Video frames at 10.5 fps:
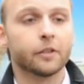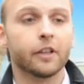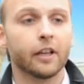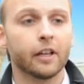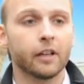end
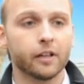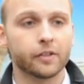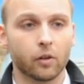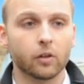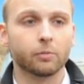of the day,
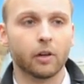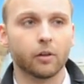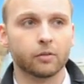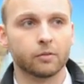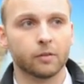it's all
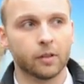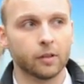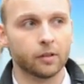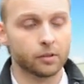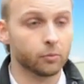about
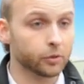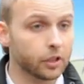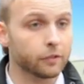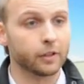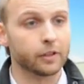the
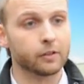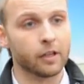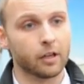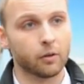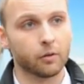motif
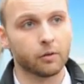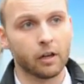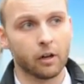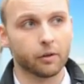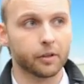and
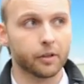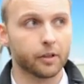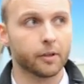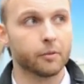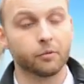how
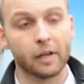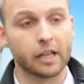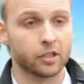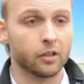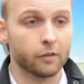the
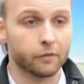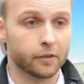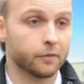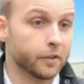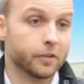reaction
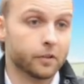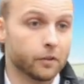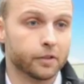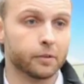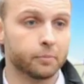of
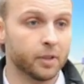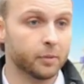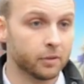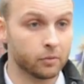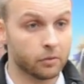the
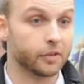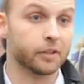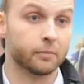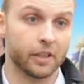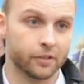people who
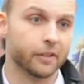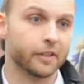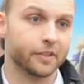looks at the picture